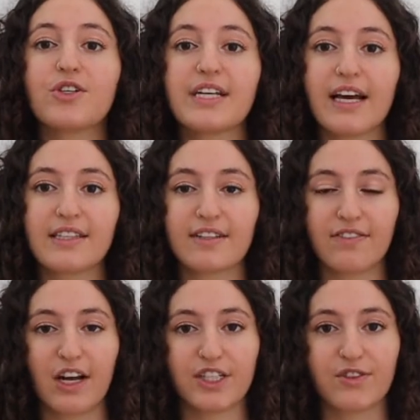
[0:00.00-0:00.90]
You tend to
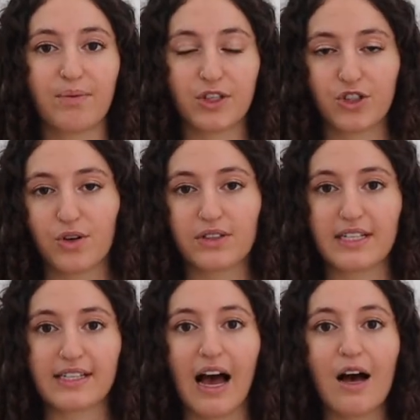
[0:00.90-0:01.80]
flush from the
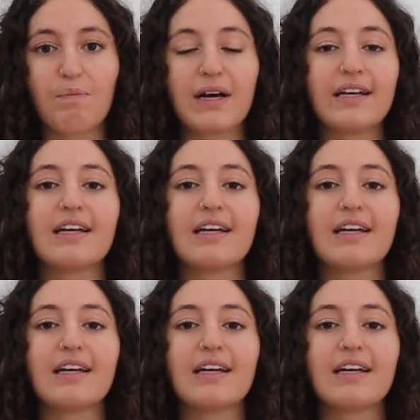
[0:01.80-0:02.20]
shoulders up.